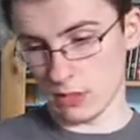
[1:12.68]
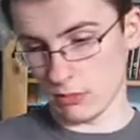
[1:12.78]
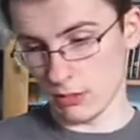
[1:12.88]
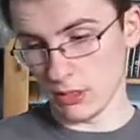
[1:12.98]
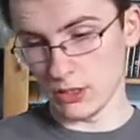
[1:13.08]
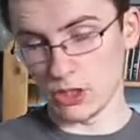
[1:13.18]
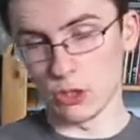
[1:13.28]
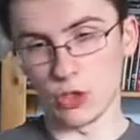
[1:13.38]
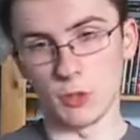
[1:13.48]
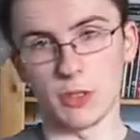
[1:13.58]
At least the
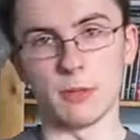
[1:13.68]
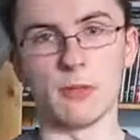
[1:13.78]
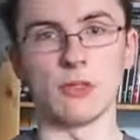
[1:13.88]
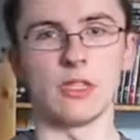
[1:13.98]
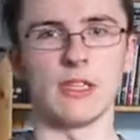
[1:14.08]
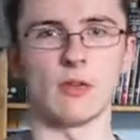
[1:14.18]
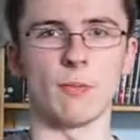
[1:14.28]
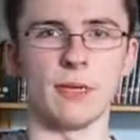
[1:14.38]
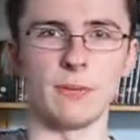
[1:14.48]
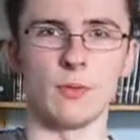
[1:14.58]
YouTube community, there are
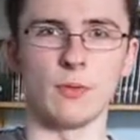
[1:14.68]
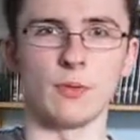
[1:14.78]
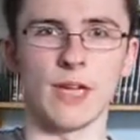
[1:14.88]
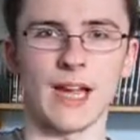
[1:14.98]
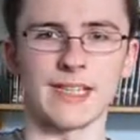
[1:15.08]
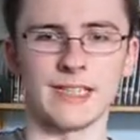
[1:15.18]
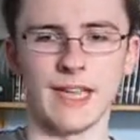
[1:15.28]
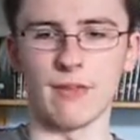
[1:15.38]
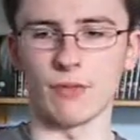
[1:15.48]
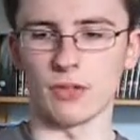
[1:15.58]
people who gang
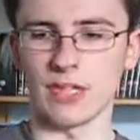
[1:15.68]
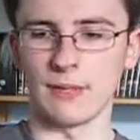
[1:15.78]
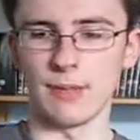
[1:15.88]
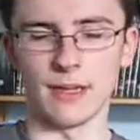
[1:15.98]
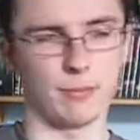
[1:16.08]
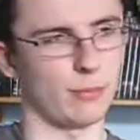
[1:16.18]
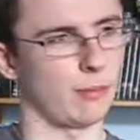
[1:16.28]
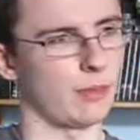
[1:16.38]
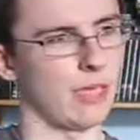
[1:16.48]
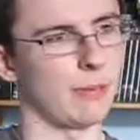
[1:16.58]
together and keep
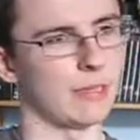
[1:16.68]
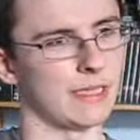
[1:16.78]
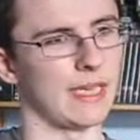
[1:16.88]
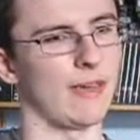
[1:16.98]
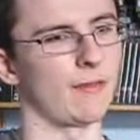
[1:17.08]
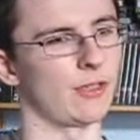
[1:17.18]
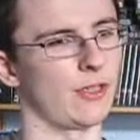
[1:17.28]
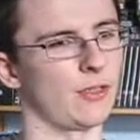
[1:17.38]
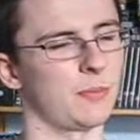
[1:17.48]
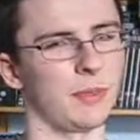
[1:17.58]
it together,
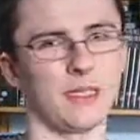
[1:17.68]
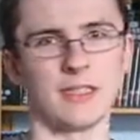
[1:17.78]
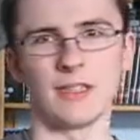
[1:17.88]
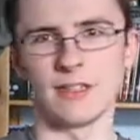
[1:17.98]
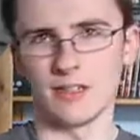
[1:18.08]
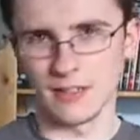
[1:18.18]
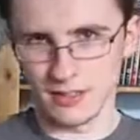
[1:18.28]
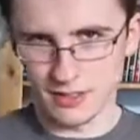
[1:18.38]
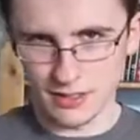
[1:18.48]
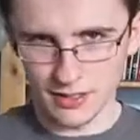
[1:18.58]
so to speak.
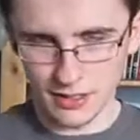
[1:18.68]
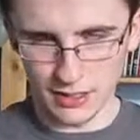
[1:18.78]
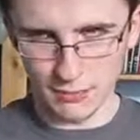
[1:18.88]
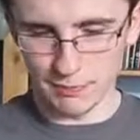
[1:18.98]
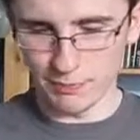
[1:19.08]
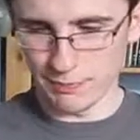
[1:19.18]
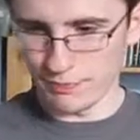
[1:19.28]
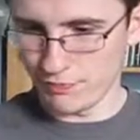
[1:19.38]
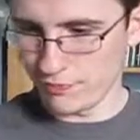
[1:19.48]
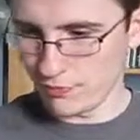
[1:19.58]

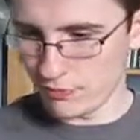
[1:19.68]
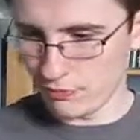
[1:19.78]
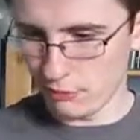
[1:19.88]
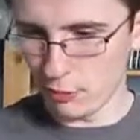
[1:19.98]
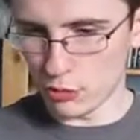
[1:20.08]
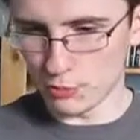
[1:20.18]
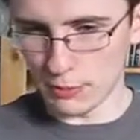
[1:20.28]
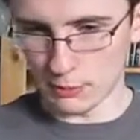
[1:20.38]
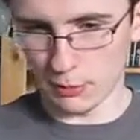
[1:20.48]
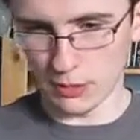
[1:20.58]
But most
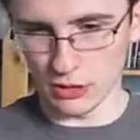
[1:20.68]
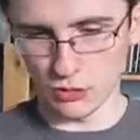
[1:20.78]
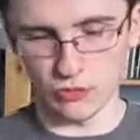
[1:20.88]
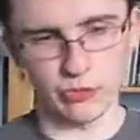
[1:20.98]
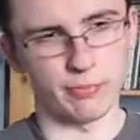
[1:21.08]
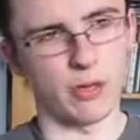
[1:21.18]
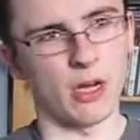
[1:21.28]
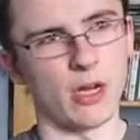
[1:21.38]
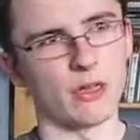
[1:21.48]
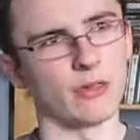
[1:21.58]
people are probably going to drift
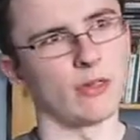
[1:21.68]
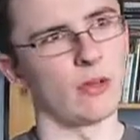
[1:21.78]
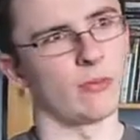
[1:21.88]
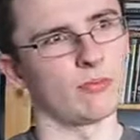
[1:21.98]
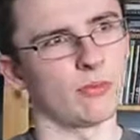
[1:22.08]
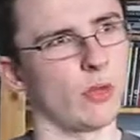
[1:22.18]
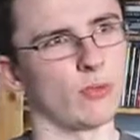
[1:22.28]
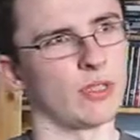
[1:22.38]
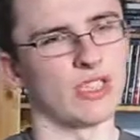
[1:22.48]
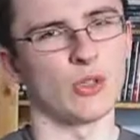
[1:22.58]
apart and not
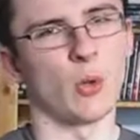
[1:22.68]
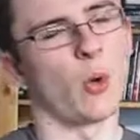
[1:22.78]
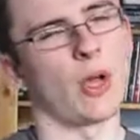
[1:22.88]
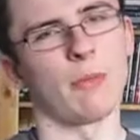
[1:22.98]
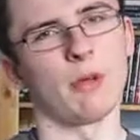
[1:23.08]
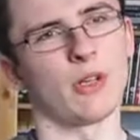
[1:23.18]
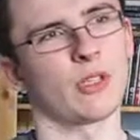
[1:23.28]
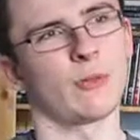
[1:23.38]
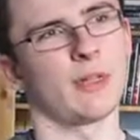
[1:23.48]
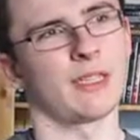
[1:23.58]
really talk that
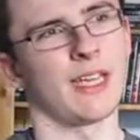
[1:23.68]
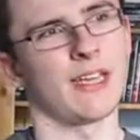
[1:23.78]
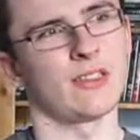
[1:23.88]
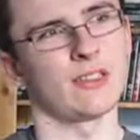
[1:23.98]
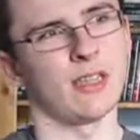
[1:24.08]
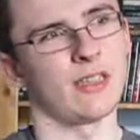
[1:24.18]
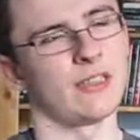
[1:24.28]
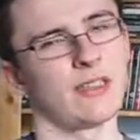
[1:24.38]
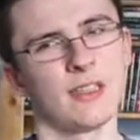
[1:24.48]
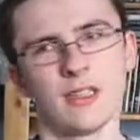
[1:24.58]
much, I guess. And